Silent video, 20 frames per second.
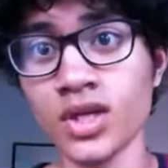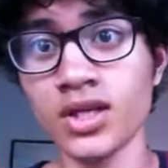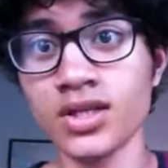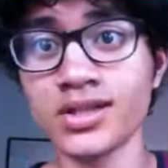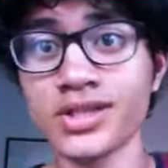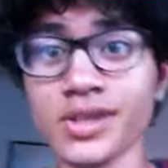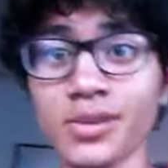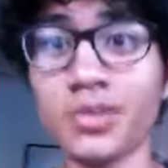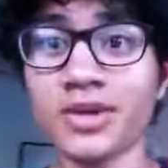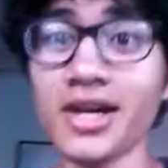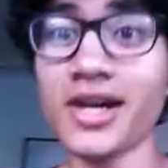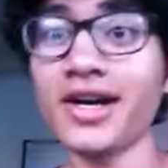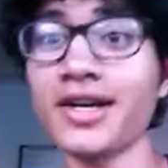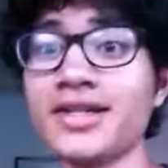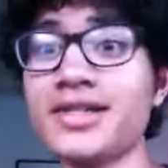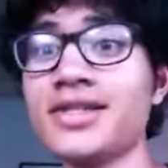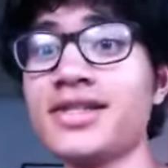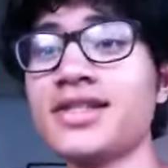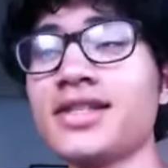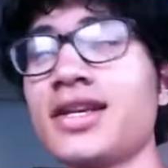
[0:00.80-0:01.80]
What's up,
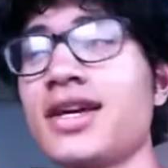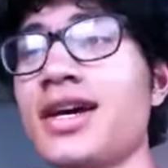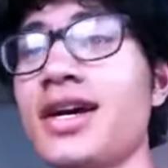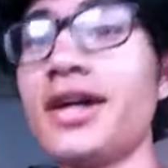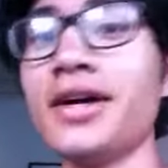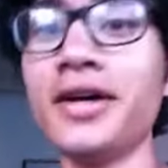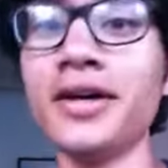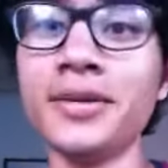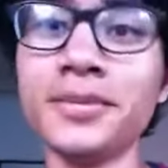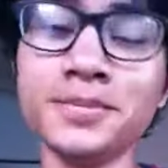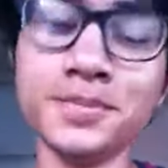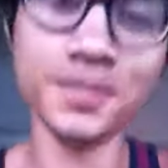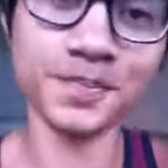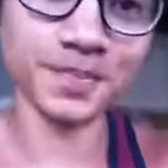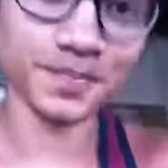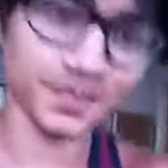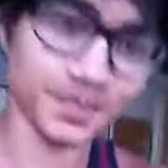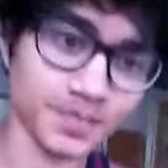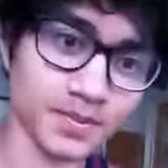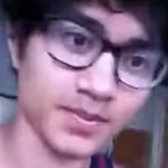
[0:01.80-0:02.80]
guys?
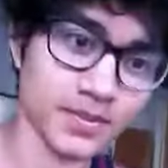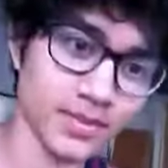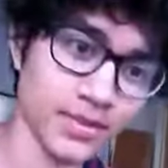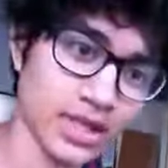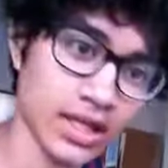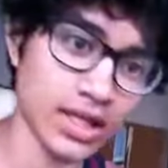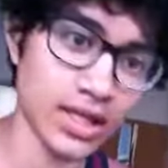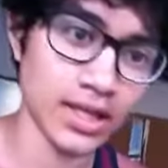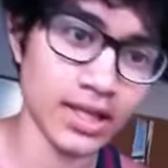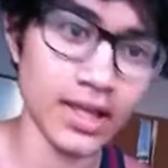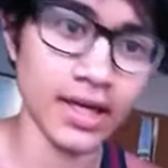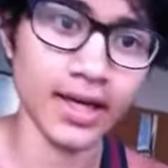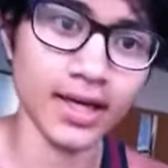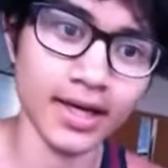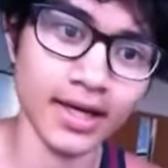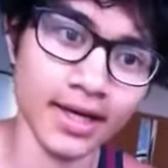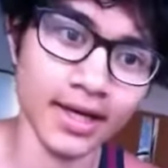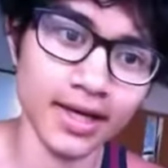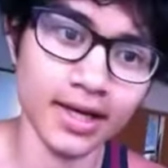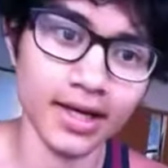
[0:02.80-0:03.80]

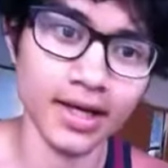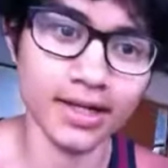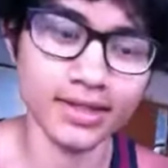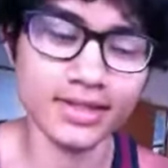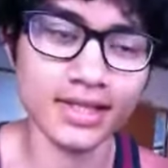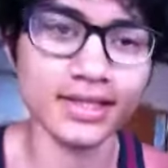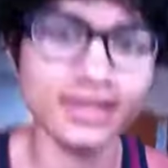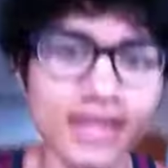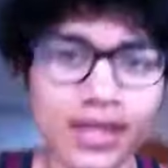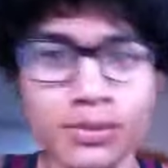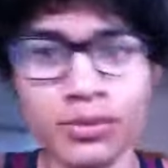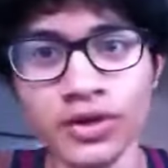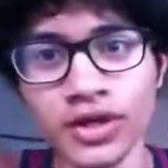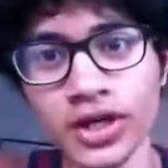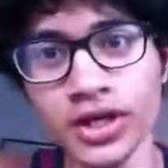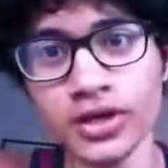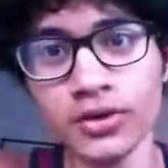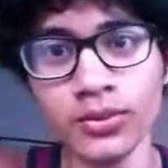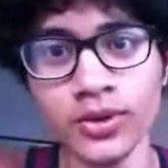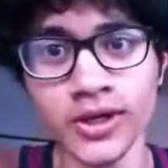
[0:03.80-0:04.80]
It's that time of
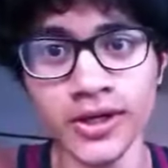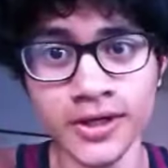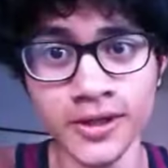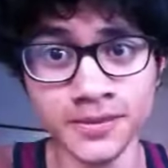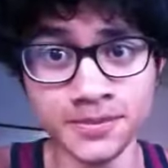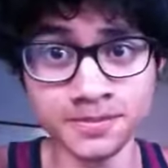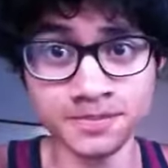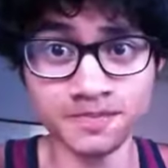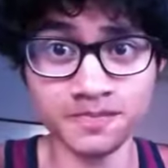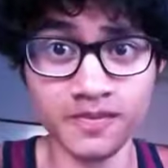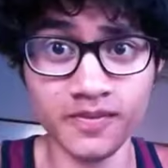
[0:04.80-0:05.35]
year where